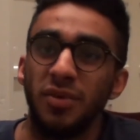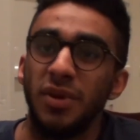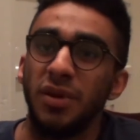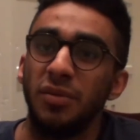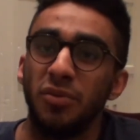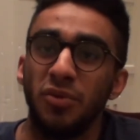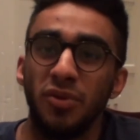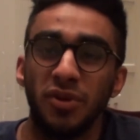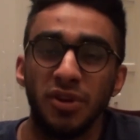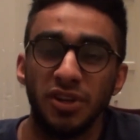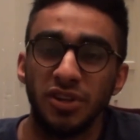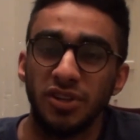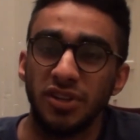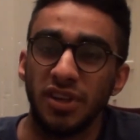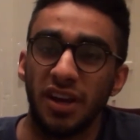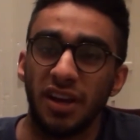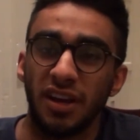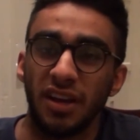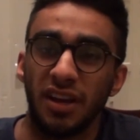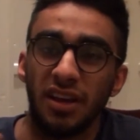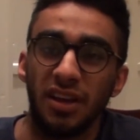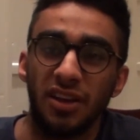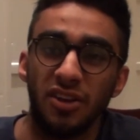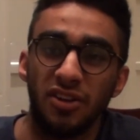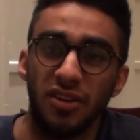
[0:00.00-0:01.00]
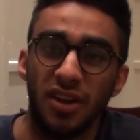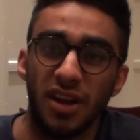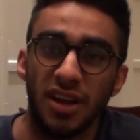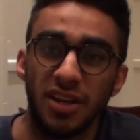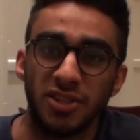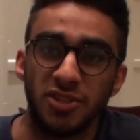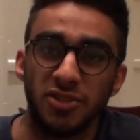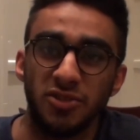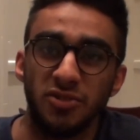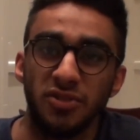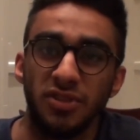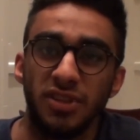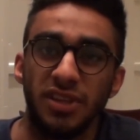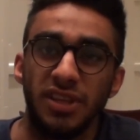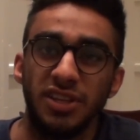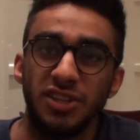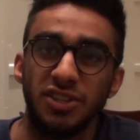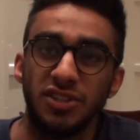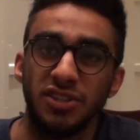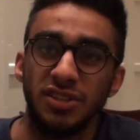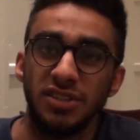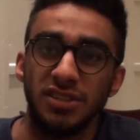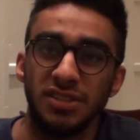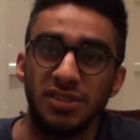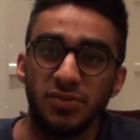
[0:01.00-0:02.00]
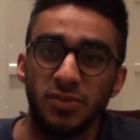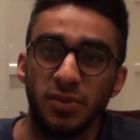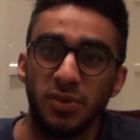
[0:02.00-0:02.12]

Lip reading: people when you're talking international relations,